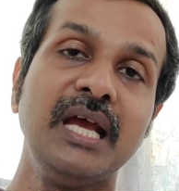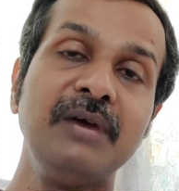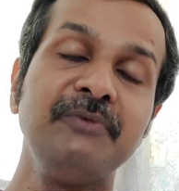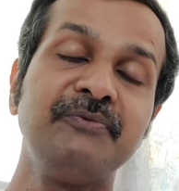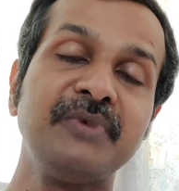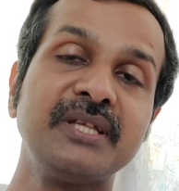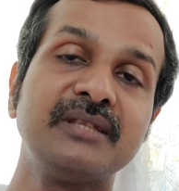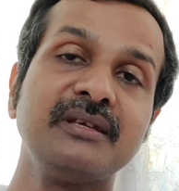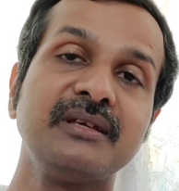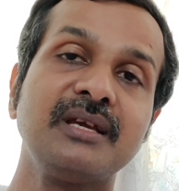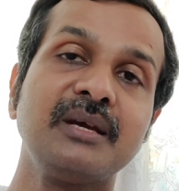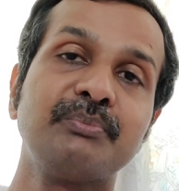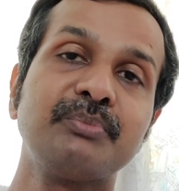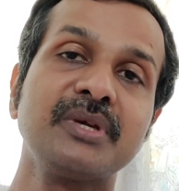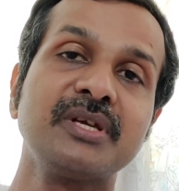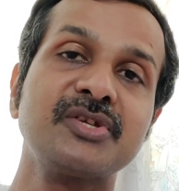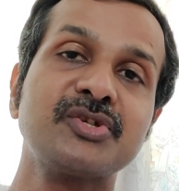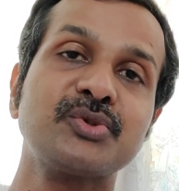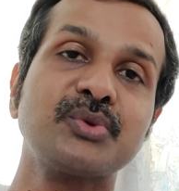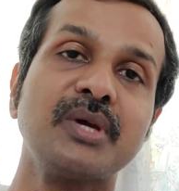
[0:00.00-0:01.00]
Everything
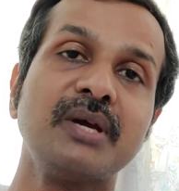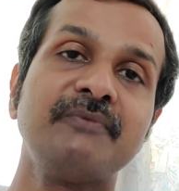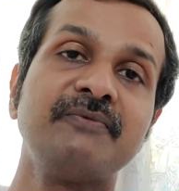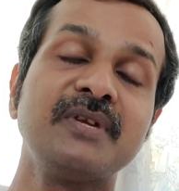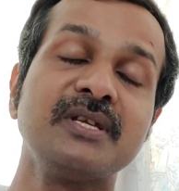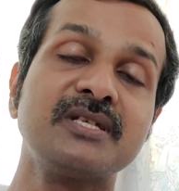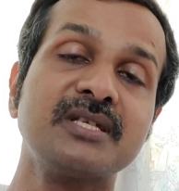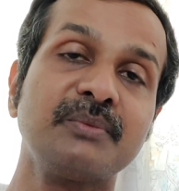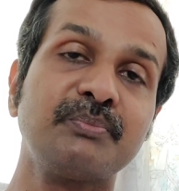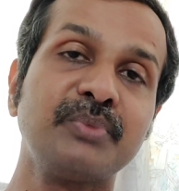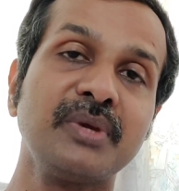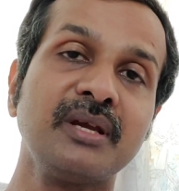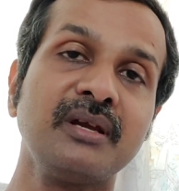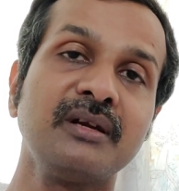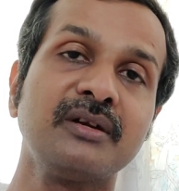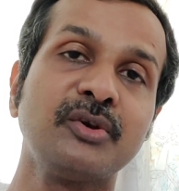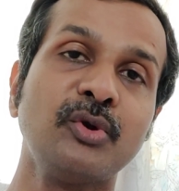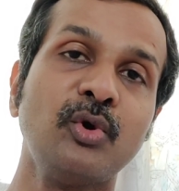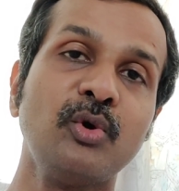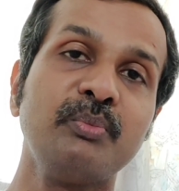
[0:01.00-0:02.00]
appears to have
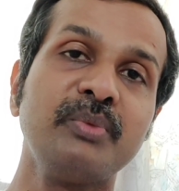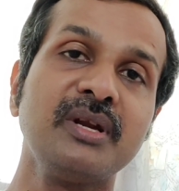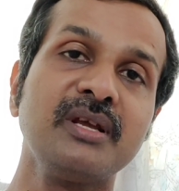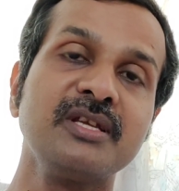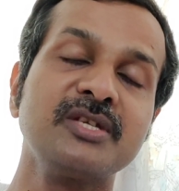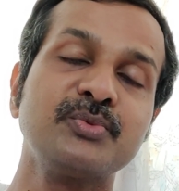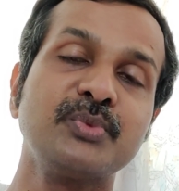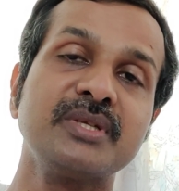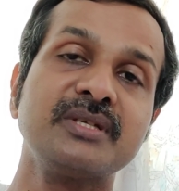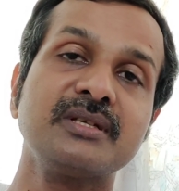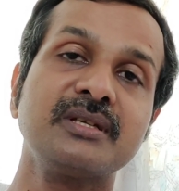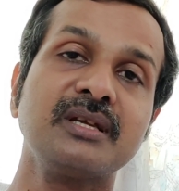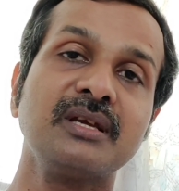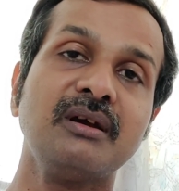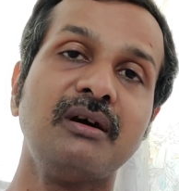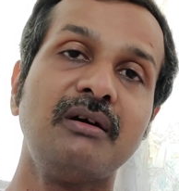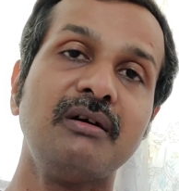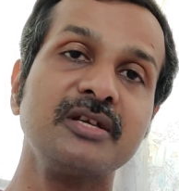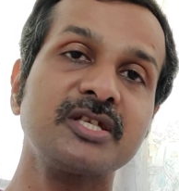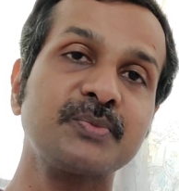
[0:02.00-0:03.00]
disappeared. Nobody is
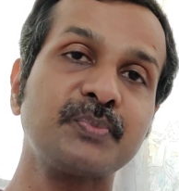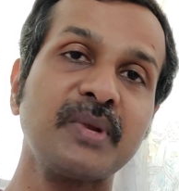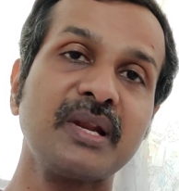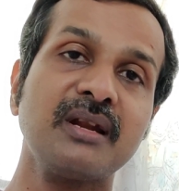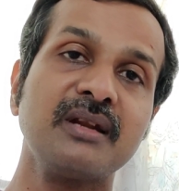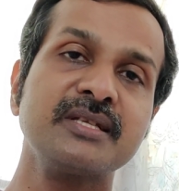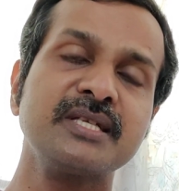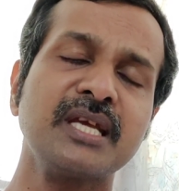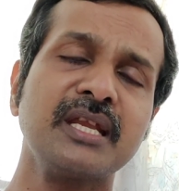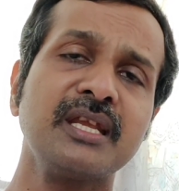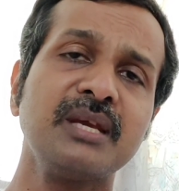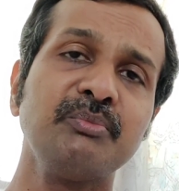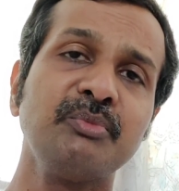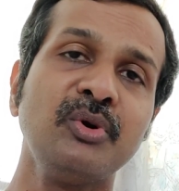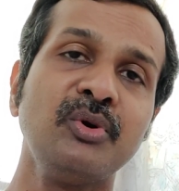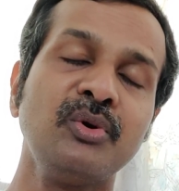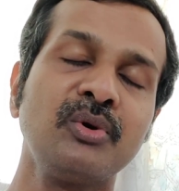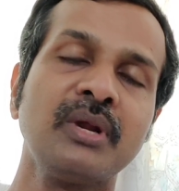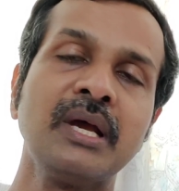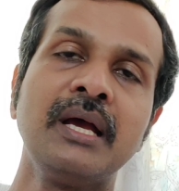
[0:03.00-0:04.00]
visiting hospitals
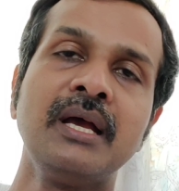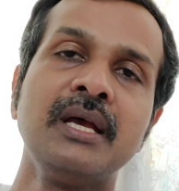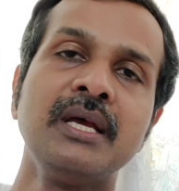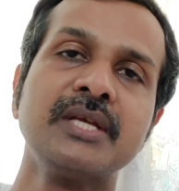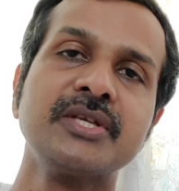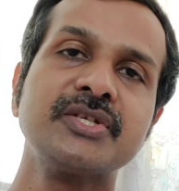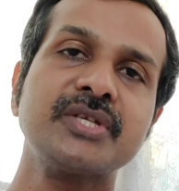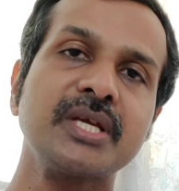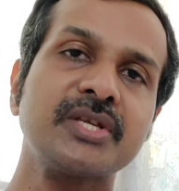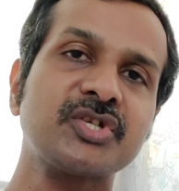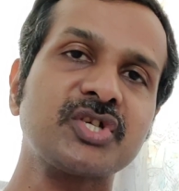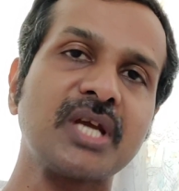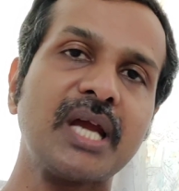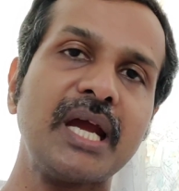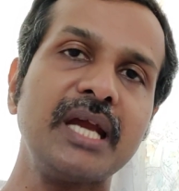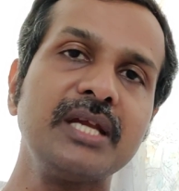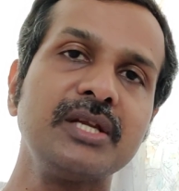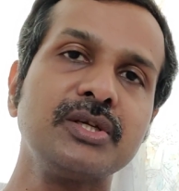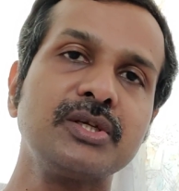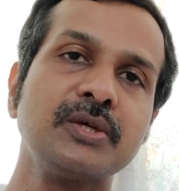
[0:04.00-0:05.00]
anymore. Such
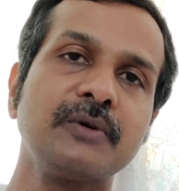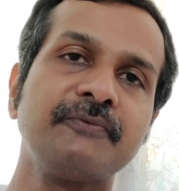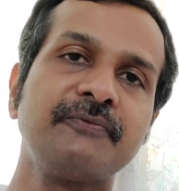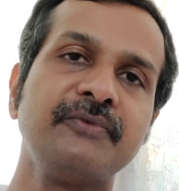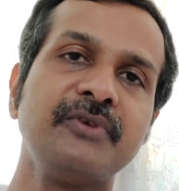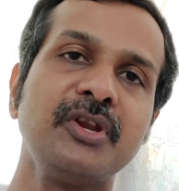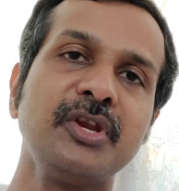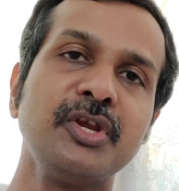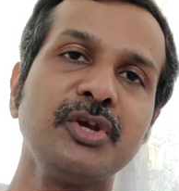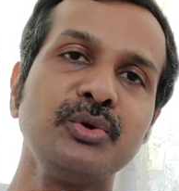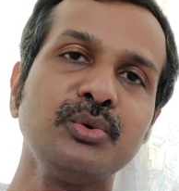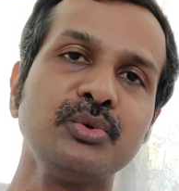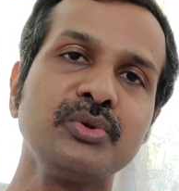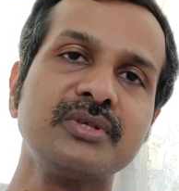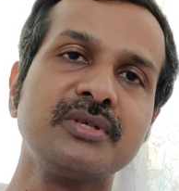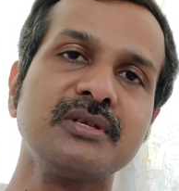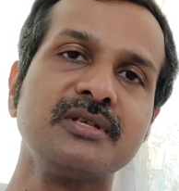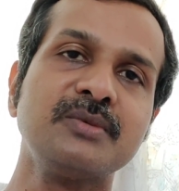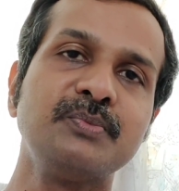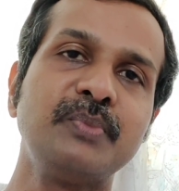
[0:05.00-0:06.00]
kind of
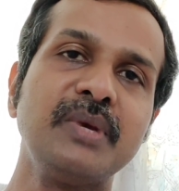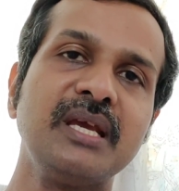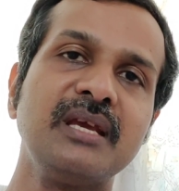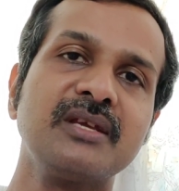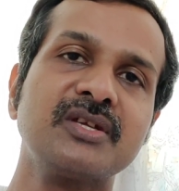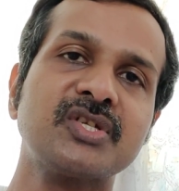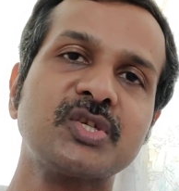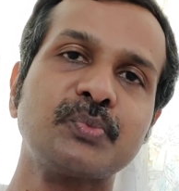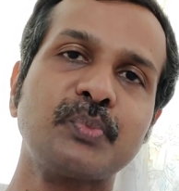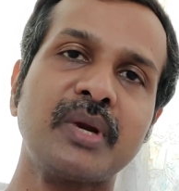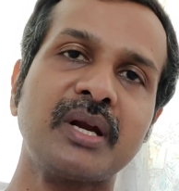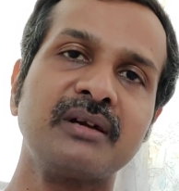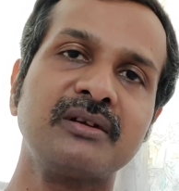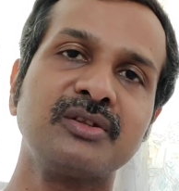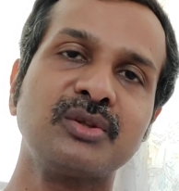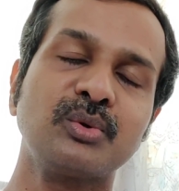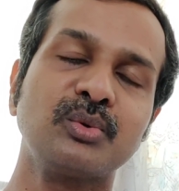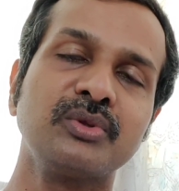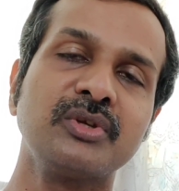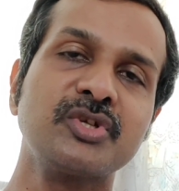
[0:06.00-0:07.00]
news is being
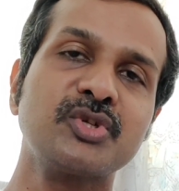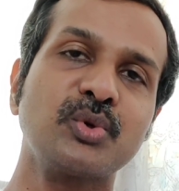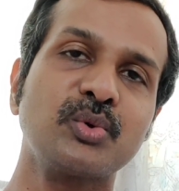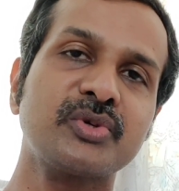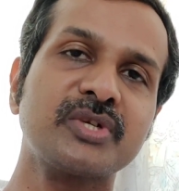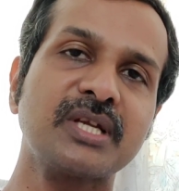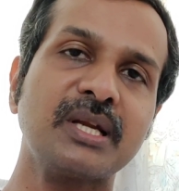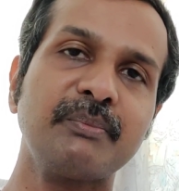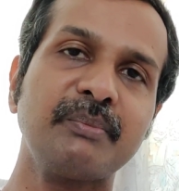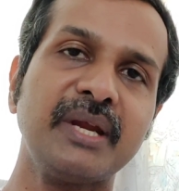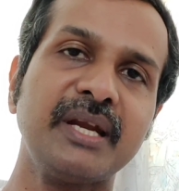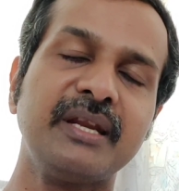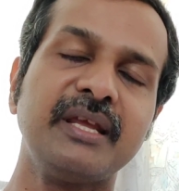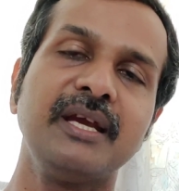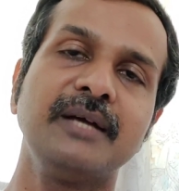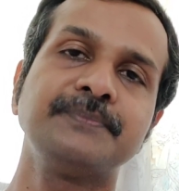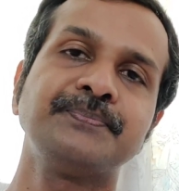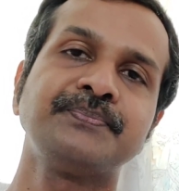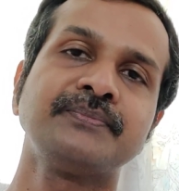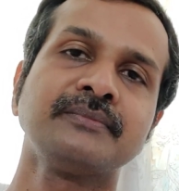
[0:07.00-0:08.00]
spread through the social
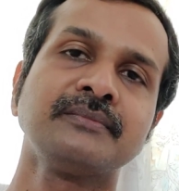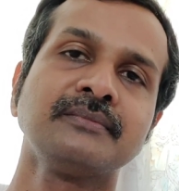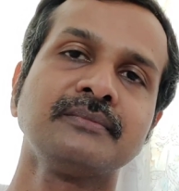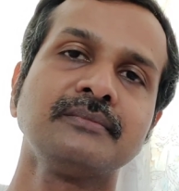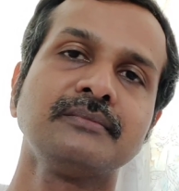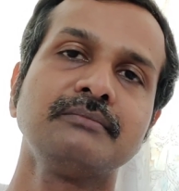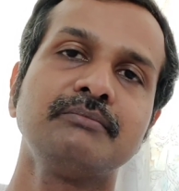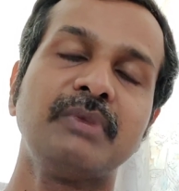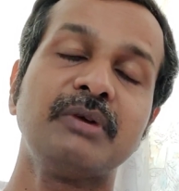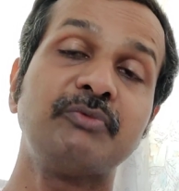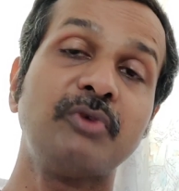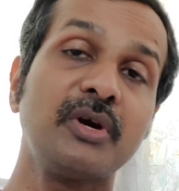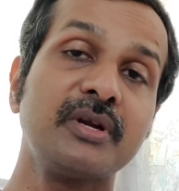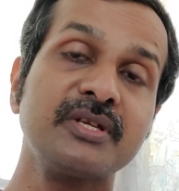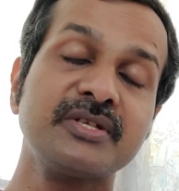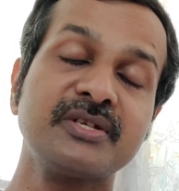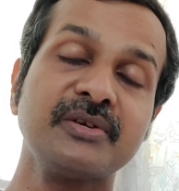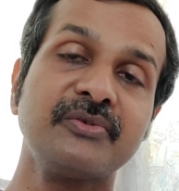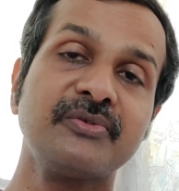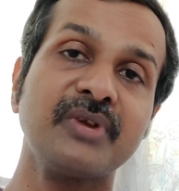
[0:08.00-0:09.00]
media. But what
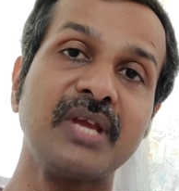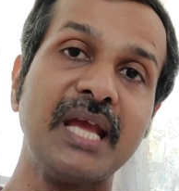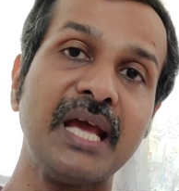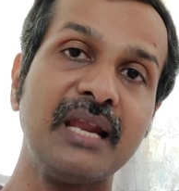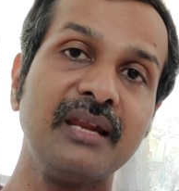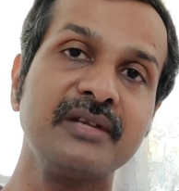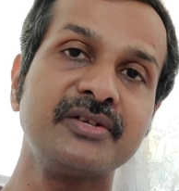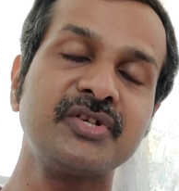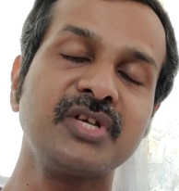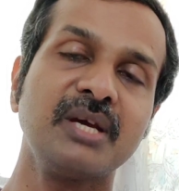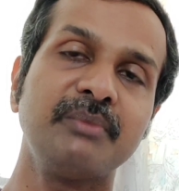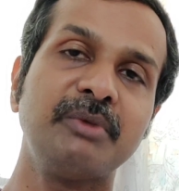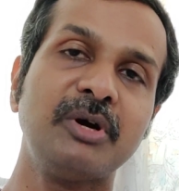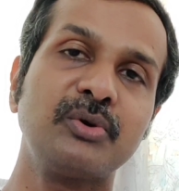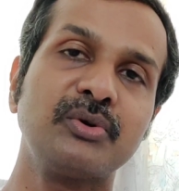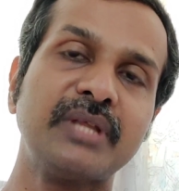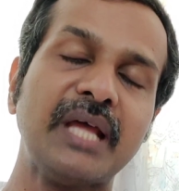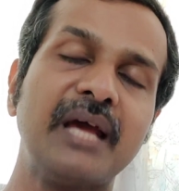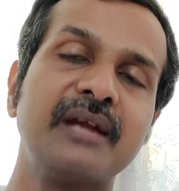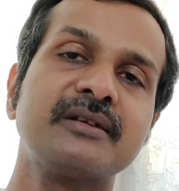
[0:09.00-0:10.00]
is the reality
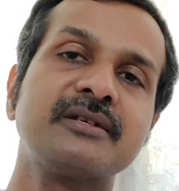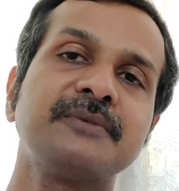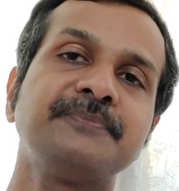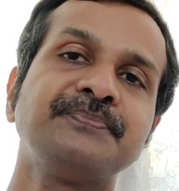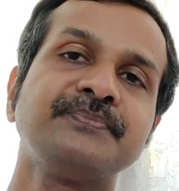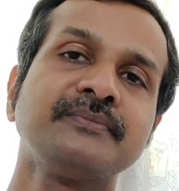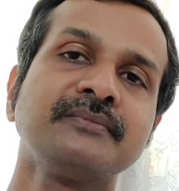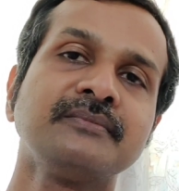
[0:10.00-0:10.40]
about that?